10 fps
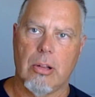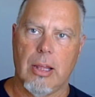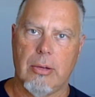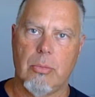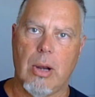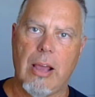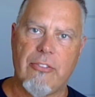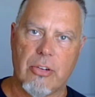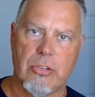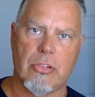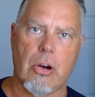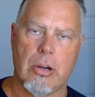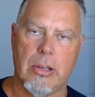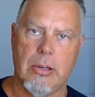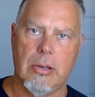Like when I first
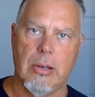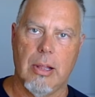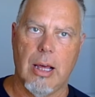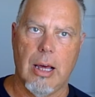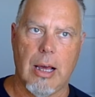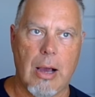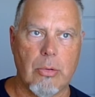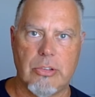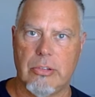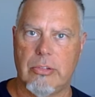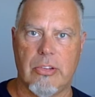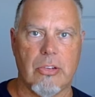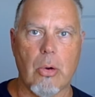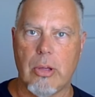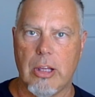started, I was just
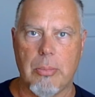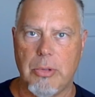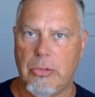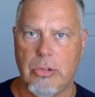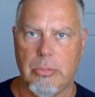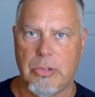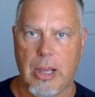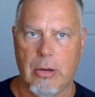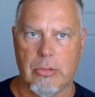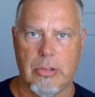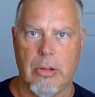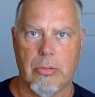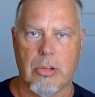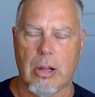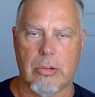soaking up YouTube channels,
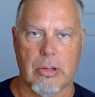Dr.